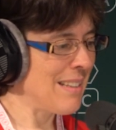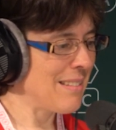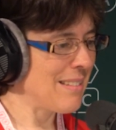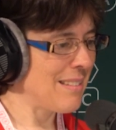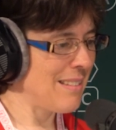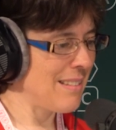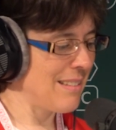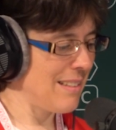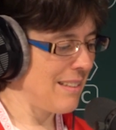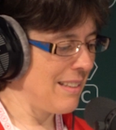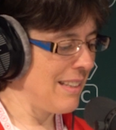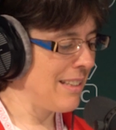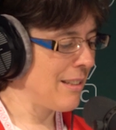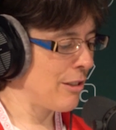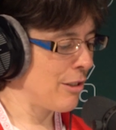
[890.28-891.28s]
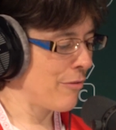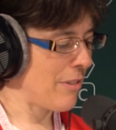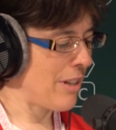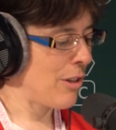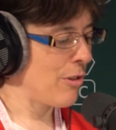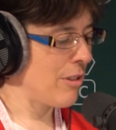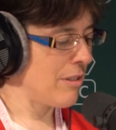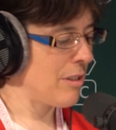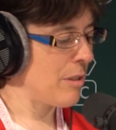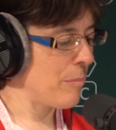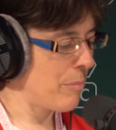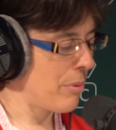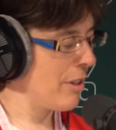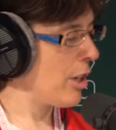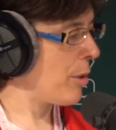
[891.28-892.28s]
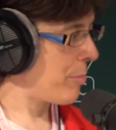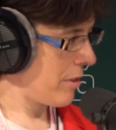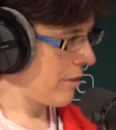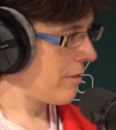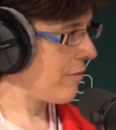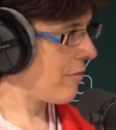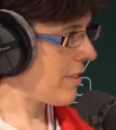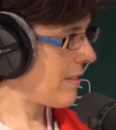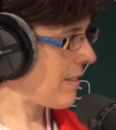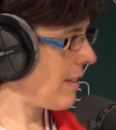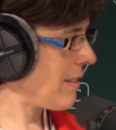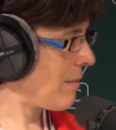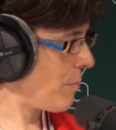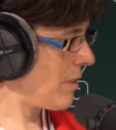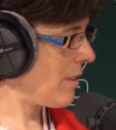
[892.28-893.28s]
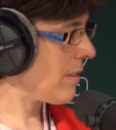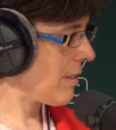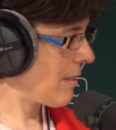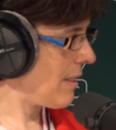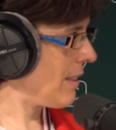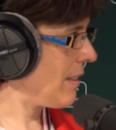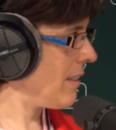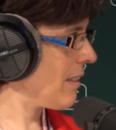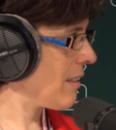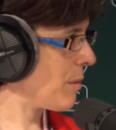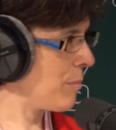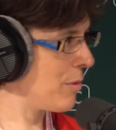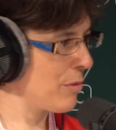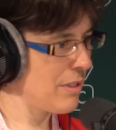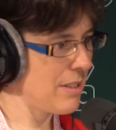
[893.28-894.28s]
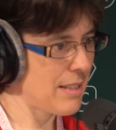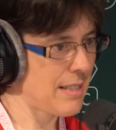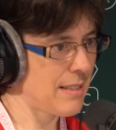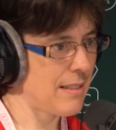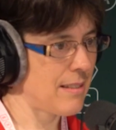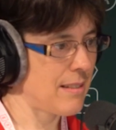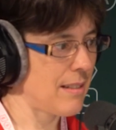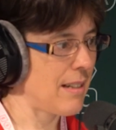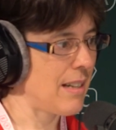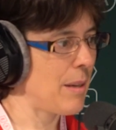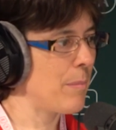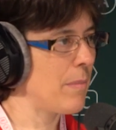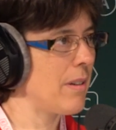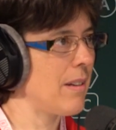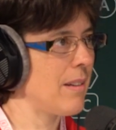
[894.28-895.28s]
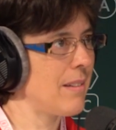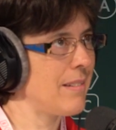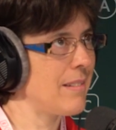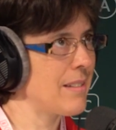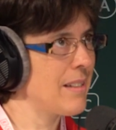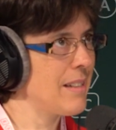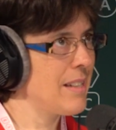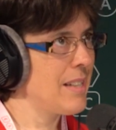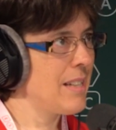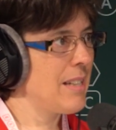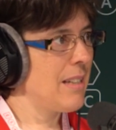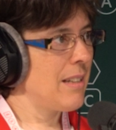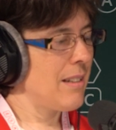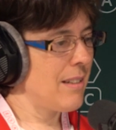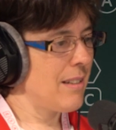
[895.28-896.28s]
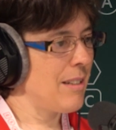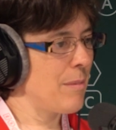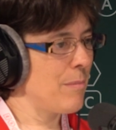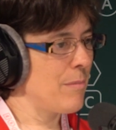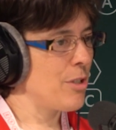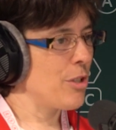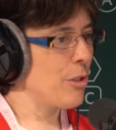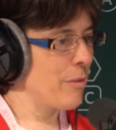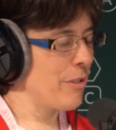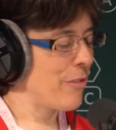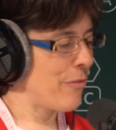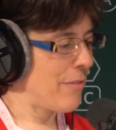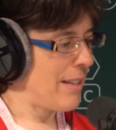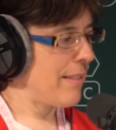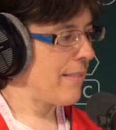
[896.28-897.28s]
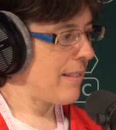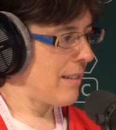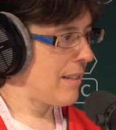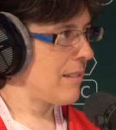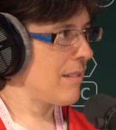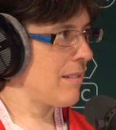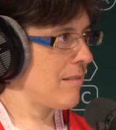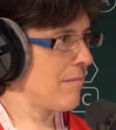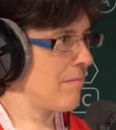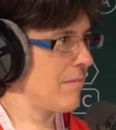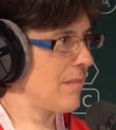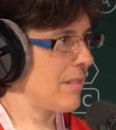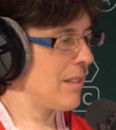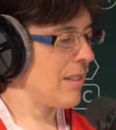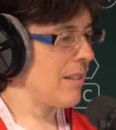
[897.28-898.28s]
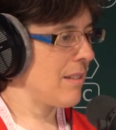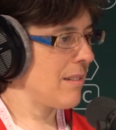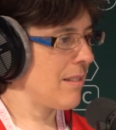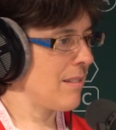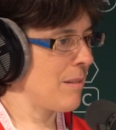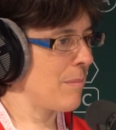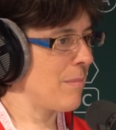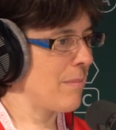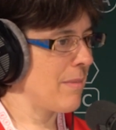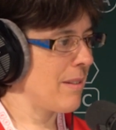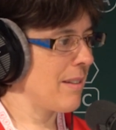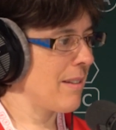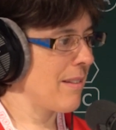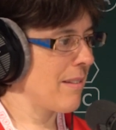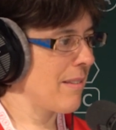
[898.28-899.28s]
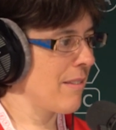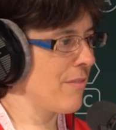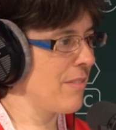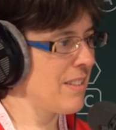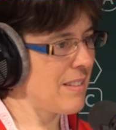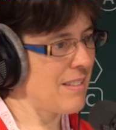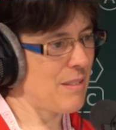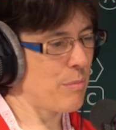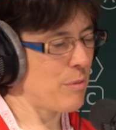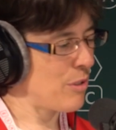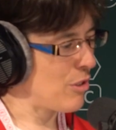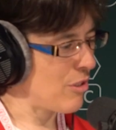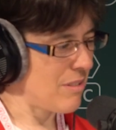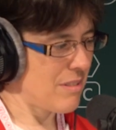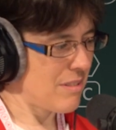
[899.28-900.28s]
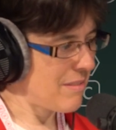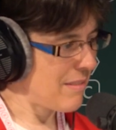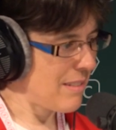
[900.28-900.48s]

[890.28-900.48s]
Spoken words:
the leader of our preoperative assessment clinic in Munich at the time, and she always felt that the visits were not